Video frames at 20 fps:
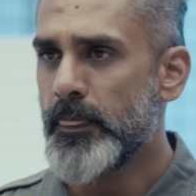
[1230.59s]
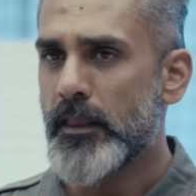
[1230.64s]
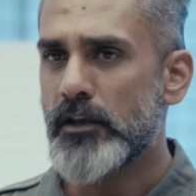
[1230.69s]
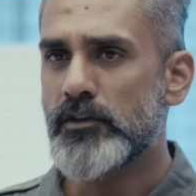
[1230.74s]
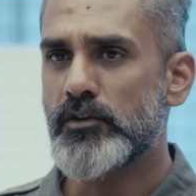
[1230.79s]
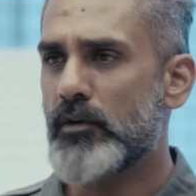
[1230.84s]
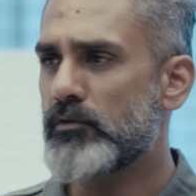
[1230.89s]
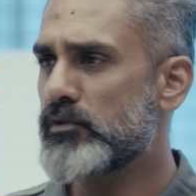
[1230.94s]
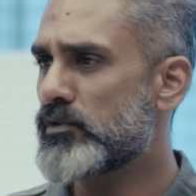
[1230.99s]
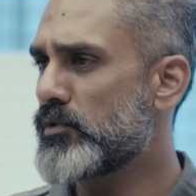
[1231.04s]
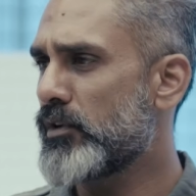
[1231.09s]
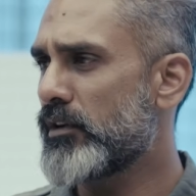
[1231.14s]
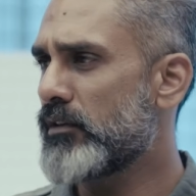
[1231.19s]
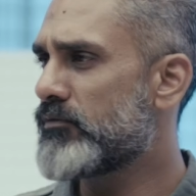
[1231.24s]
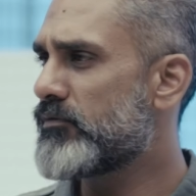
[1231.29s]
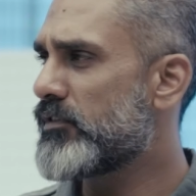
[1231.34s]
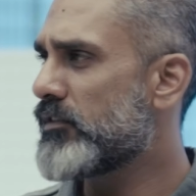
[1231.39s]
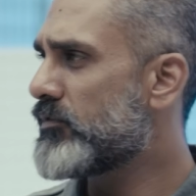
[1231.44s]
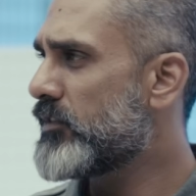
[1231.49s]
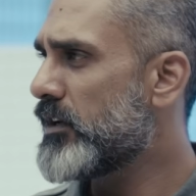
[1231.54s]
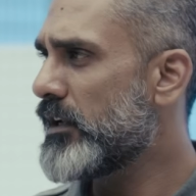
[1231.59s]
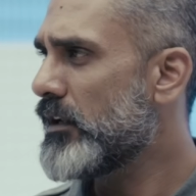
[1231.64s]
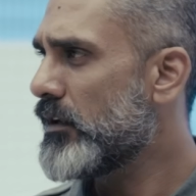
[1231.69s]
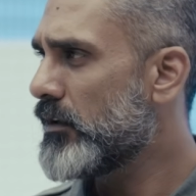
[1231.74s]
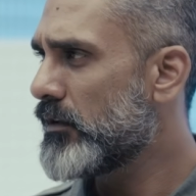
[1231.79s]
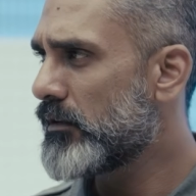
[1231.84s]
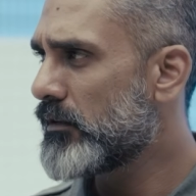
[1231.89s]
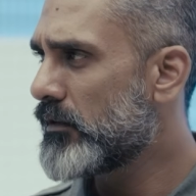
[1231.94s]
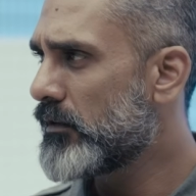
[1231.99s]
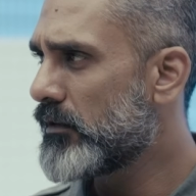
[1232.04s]
So I was doing 50
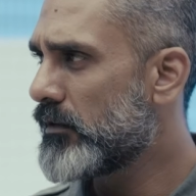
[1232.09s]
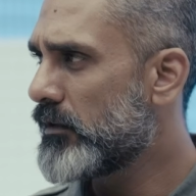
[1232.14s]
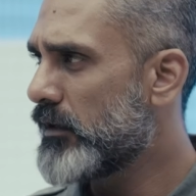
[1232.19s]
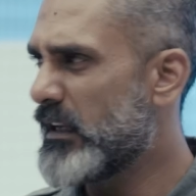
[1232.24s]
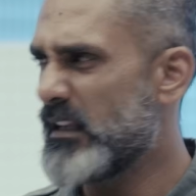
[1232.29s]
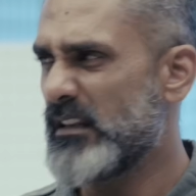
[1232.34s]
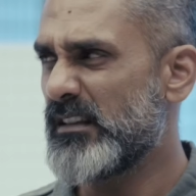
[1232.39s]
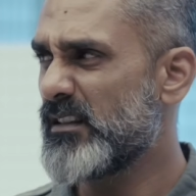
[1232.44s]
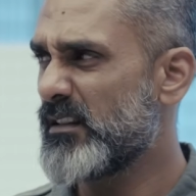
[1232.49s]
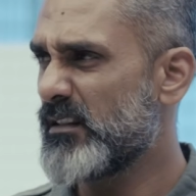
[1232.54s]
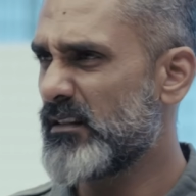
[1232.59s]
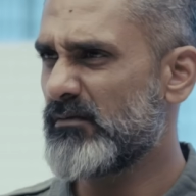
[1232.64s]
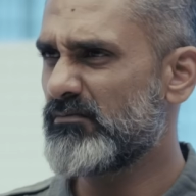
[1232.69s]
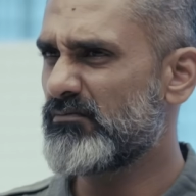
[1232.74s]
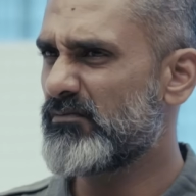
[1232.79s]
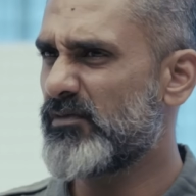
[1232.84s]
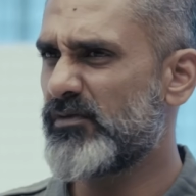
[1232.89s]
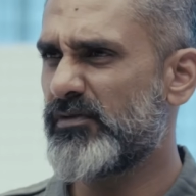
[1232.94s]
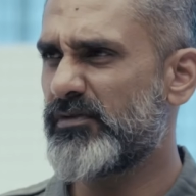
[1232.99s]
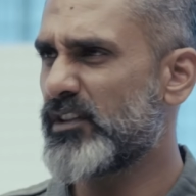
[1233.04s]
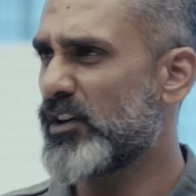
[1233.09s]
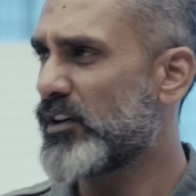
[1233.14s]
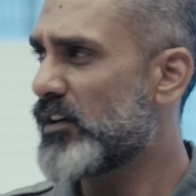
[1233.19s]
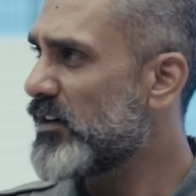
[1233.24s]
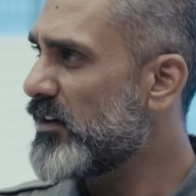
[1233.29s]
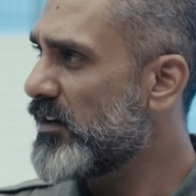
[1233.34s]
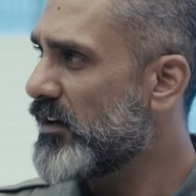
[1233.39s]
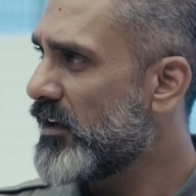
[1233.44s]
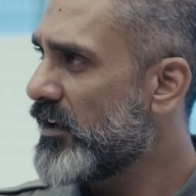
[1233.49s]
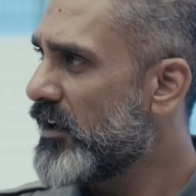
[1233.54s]
in
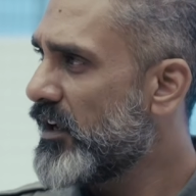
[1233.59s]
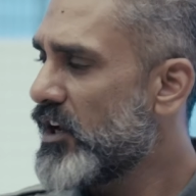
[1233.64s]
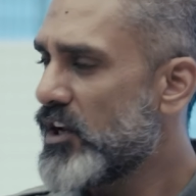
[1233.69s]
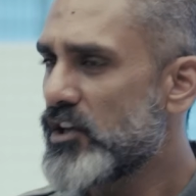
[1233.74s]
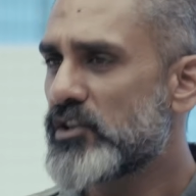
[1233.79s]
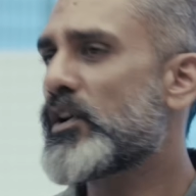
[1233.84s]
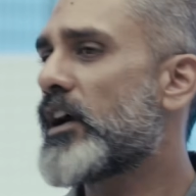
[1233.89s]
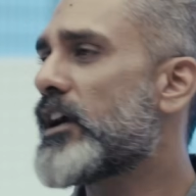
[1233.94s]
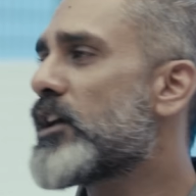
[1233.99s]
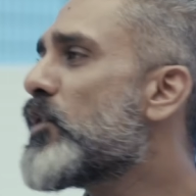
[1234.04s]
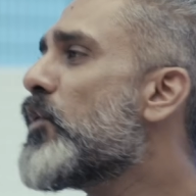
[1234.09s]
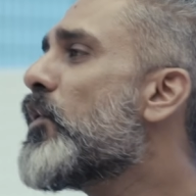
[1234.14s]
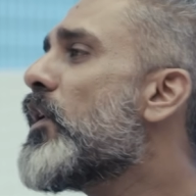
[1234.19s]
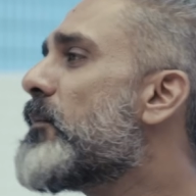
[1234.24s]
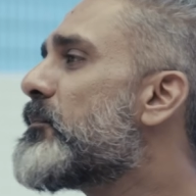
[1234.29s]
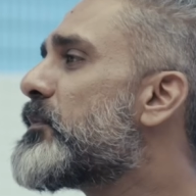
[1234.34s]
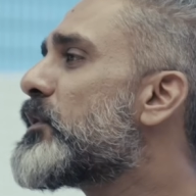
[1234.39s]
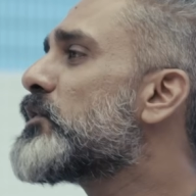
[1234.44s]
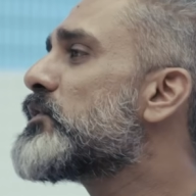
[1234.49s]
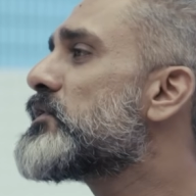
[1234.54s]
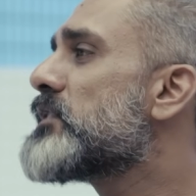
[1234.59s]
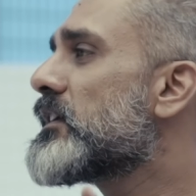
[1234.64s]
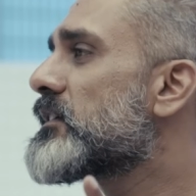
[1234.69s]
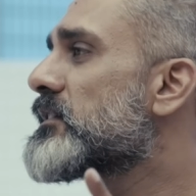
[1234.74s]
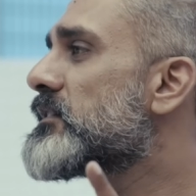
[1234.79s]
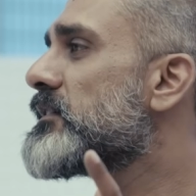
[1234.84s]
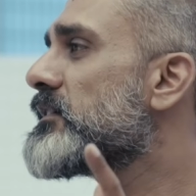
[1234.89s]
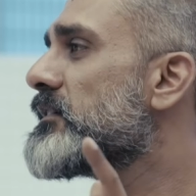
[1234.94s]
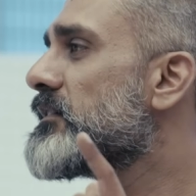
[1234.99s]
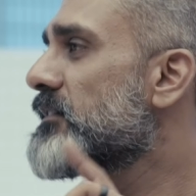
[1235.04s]
third. So I'd go up to sixth,
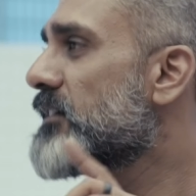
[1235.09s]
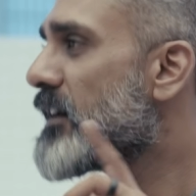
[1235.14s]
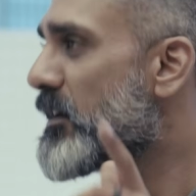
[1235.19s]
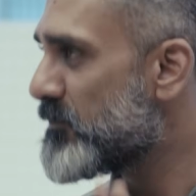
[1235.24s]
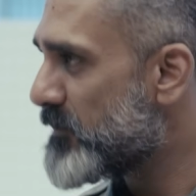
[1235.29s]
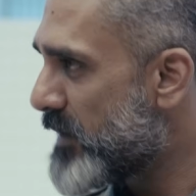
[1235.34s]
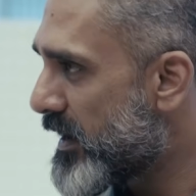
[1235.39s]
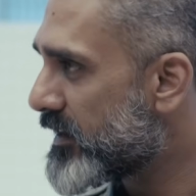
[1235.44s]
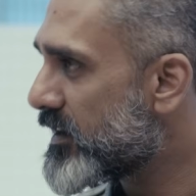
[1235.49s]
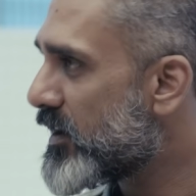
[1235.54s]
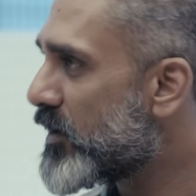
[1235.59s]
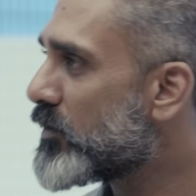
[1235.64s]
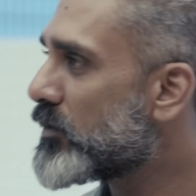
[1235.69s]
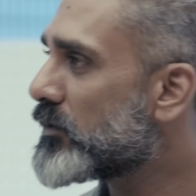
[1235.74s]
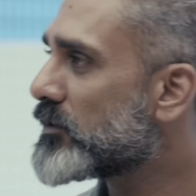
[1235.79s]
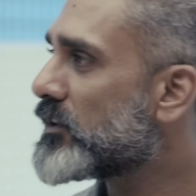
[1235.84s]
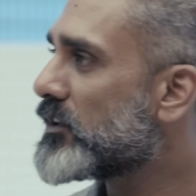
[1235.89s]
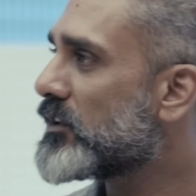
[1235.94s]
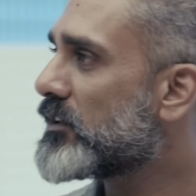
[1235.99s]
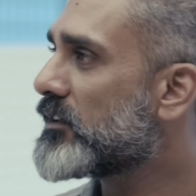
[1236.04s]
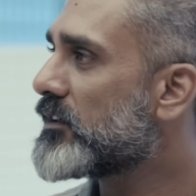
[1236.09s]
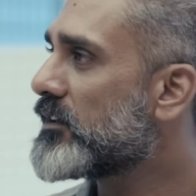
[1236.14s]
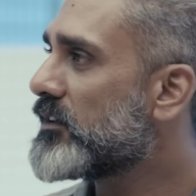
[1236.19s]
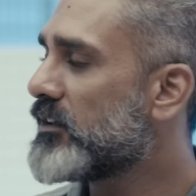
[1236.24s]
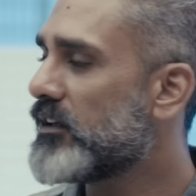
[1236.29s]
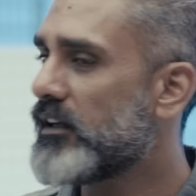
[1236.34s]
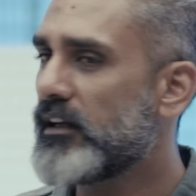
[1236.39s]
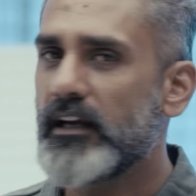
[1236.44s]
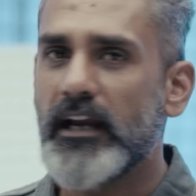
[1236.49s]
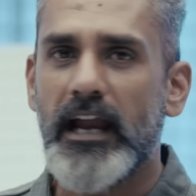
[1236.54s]
come back down to third.
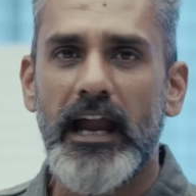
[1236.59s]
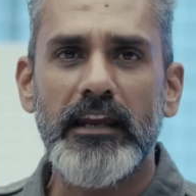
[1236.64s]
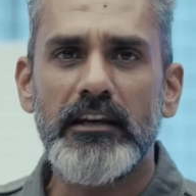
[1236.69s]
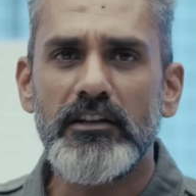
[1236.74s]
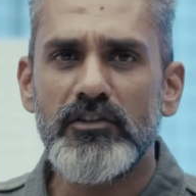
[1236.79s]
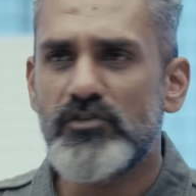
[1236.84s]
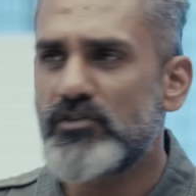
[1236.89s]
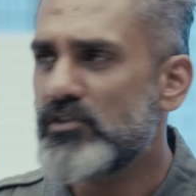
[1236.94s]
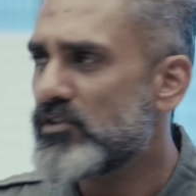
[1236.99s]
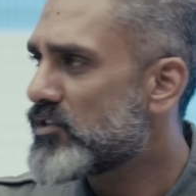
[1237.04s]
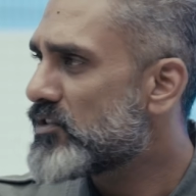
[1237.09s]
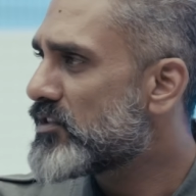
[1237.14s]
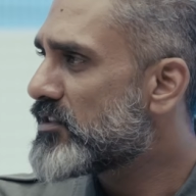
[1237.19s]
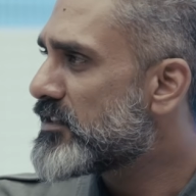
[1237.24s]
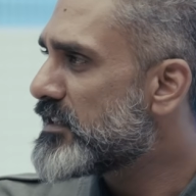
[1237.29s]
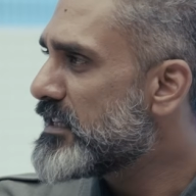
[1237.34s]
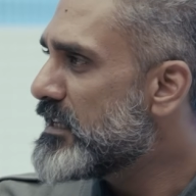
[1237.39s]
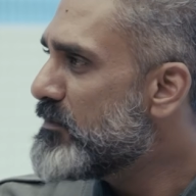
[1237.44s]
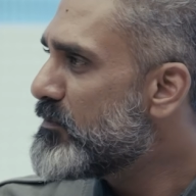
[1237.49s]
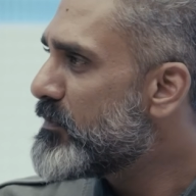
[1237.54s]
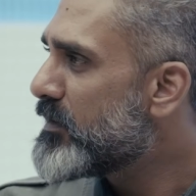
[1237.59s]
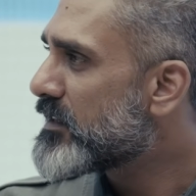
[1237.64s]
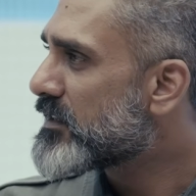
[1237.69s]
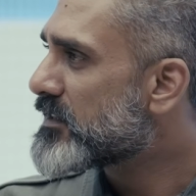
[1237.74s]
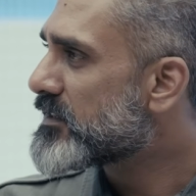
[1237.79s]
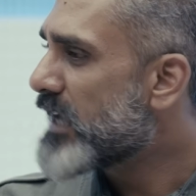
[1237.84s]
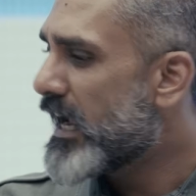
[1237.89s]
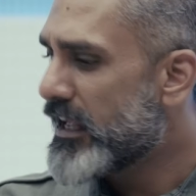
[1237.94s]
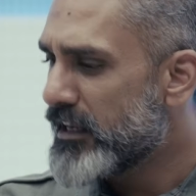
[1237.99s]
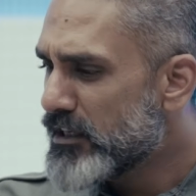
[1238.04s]
And it's just
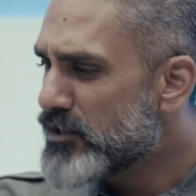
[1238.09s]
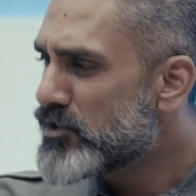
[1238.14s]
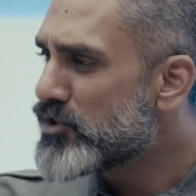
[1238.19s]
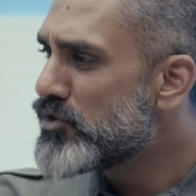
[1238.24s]
seamless and it's